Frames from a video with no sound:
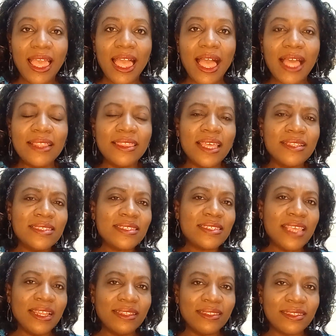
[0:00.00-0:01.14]
and then
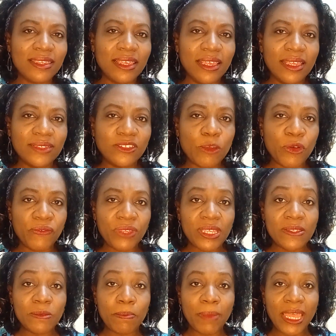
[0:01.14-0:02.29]
sent some of
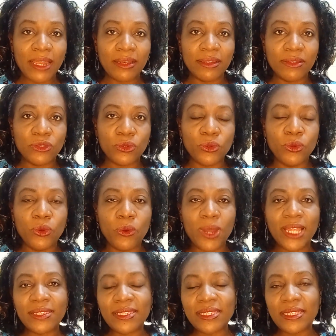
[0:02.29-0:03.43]
his men to go
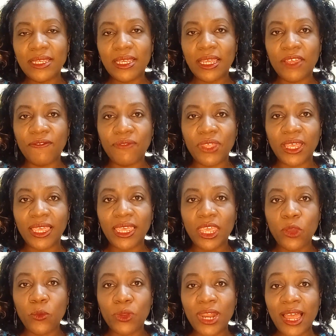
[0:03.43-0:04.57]
and see if the
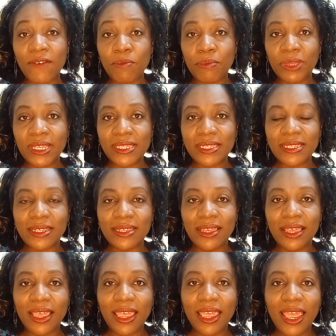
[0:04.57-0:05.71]
king would have mercy,
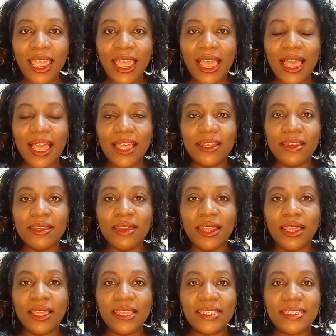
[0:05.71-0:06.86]
and
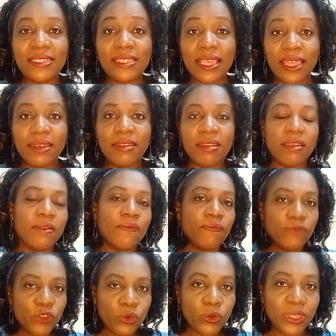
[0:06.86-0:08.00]
said,
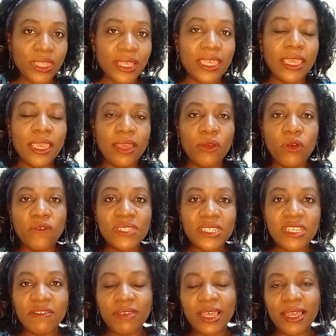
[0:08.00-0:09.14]
the king of
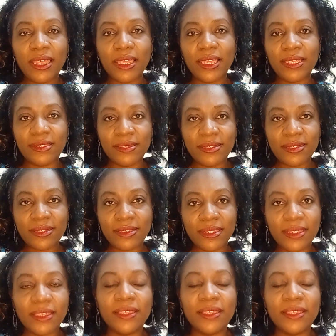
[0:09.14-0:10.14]
Syria is